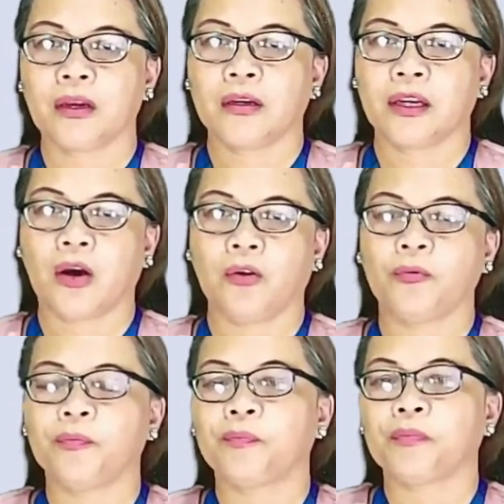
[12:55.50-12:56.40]

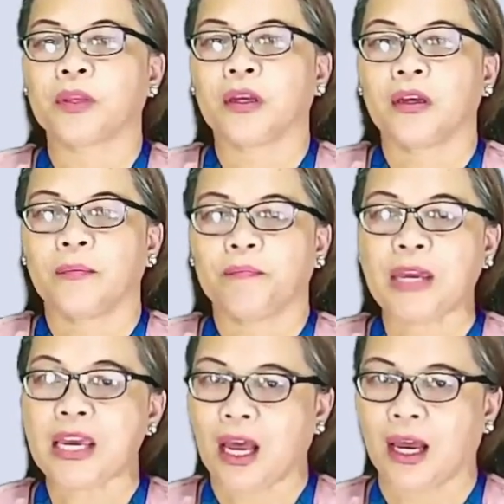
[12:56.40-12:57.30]
Now,
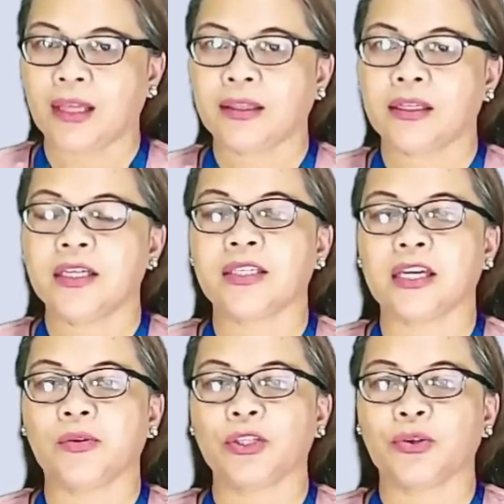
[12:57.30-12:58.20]
p hat is
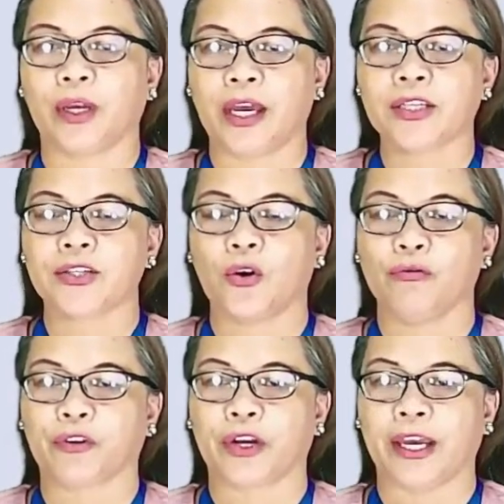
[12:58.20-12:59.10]
equal to x
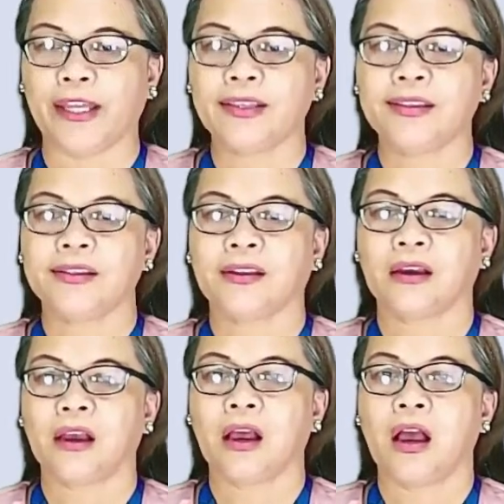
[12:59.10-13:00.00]
over n.
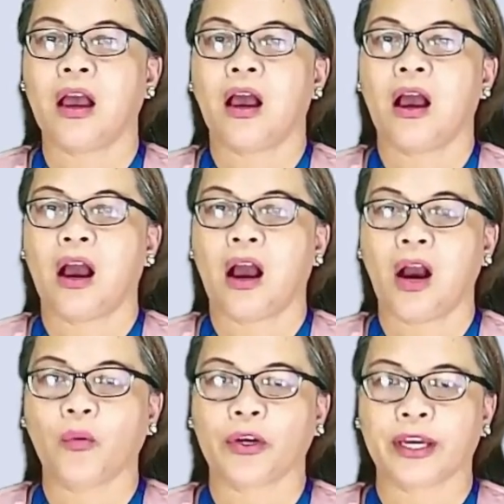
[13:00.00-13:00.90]

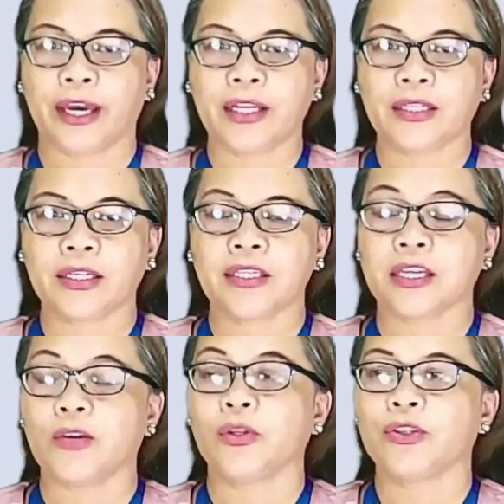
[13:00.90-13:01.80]
Our x is
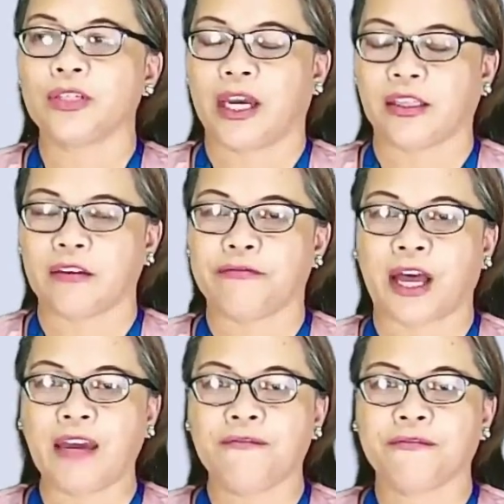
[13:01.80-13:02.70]
equal to
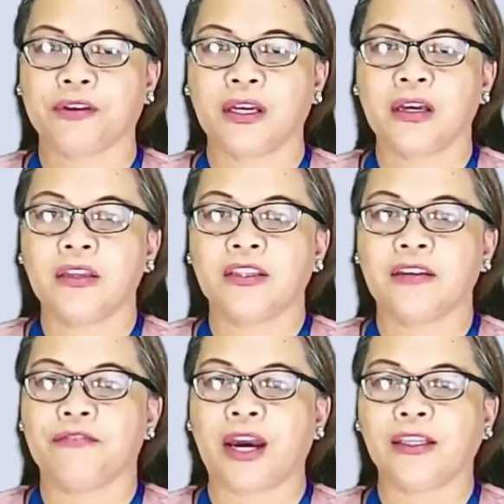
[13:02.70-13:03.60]
95
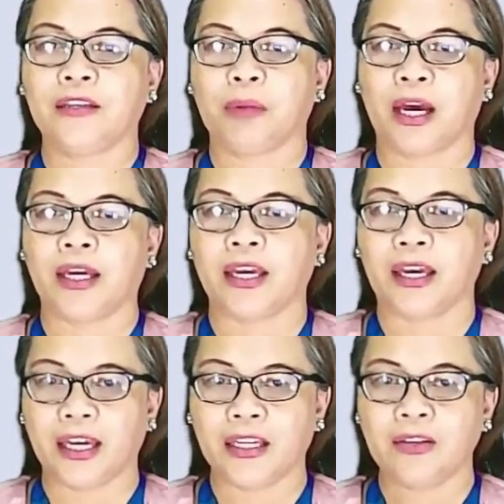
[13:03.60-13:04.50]
divided by
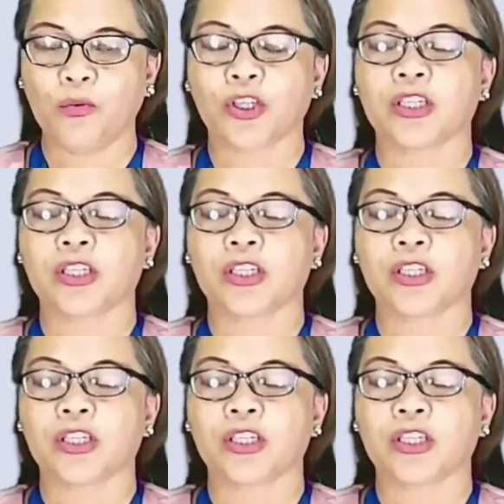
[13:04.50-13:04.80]
n, which is